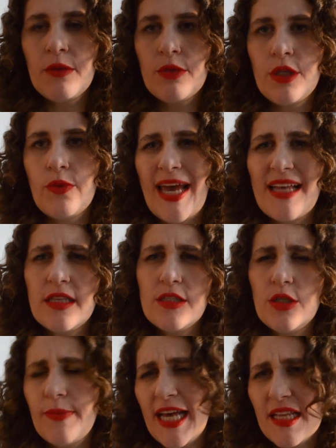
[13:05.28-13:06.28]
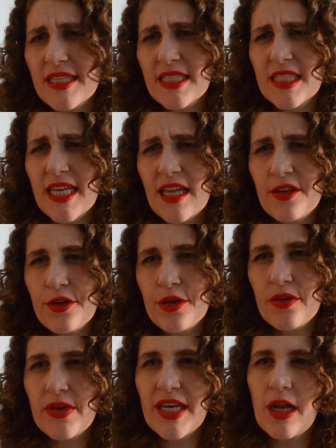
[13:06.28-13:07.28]
when you add the 2 palettes together,
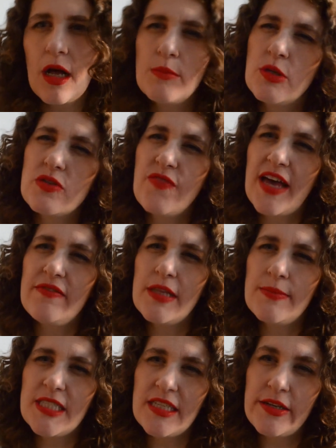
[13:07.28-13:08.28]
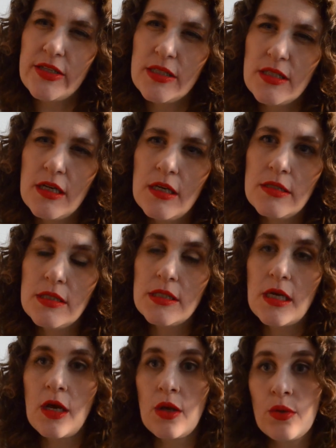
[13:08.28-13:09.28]
you get almost 5 lipsticks.
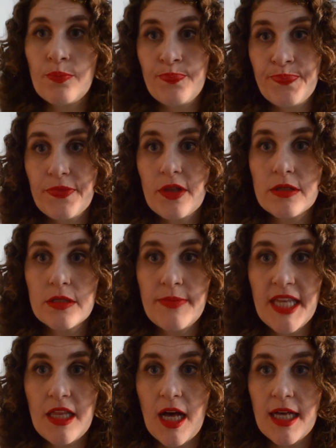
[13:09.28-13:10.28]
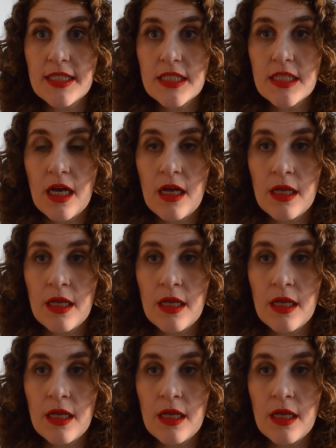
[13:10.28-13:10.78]
So, those are my thoughts.